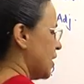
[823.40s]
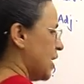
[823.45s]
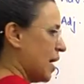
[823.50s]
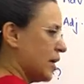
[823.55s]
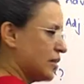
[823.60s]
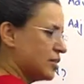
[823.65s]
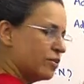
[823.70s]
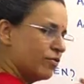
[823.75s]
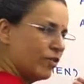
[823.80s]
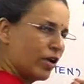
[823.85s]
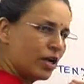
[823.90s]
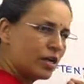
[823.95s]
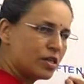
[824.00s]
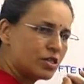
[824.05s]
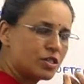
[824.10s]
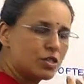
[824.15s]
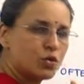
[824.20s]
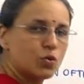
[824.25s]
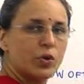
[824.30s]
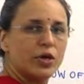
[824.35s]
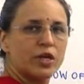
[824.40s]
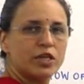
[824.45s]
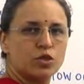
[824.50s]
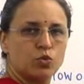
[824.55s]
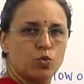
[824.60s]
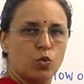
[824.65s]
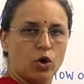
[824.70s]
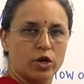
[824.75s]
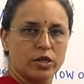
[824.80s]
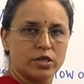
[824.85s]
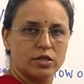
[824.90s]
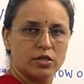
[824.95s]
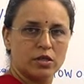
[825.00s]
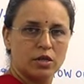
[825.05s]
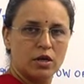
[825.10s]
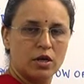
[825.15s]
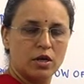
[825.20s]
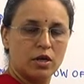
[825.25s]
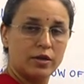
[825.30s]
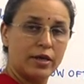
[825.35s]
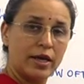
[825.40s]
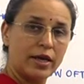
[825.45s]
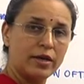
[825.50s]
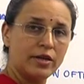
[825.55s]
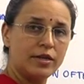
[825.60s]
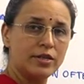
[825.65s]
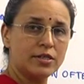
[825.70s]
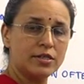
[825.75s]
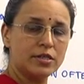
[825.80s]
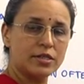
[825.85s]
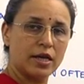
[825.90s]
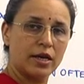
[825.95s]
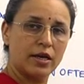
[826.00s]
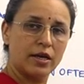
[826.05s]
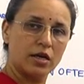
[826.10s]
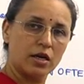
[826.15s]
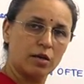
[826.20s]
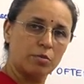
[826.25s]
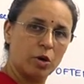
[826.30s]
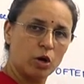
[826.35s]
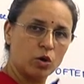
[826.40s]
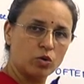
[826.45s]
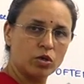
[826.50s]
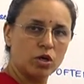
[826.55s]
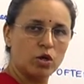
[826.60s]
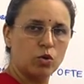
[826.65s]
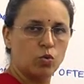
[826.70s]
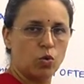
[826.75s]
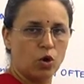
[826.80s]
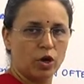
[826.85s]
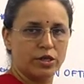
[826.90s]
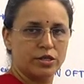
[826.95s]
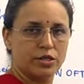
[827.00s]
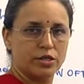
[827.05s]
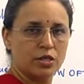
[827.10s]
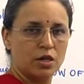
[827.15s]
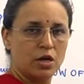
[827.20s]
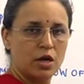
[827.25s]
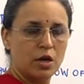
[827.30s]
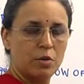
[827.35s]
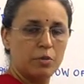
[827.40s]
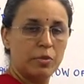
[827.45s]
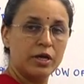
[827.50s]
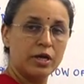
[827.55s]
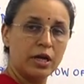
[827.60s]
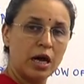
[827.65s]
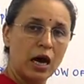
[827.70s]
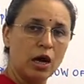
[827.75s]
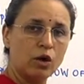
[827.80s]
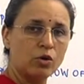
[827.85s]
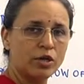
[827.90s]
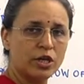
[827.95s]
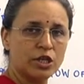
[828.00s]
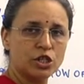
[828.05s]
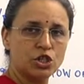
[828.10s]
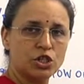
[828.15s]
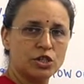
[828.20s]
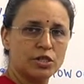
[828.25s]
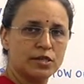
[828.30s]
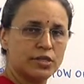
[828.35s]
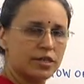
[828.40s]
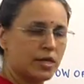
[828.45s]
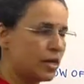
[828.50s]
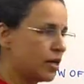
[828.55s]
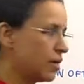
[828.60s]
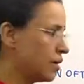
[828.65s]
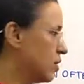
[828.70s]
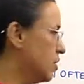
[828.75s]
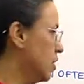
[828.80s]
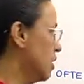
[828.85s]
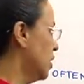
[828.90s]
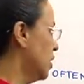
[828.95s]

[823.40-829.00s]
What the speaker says: has a very sweet voice. Then it is telling about her voice. But how does she sing?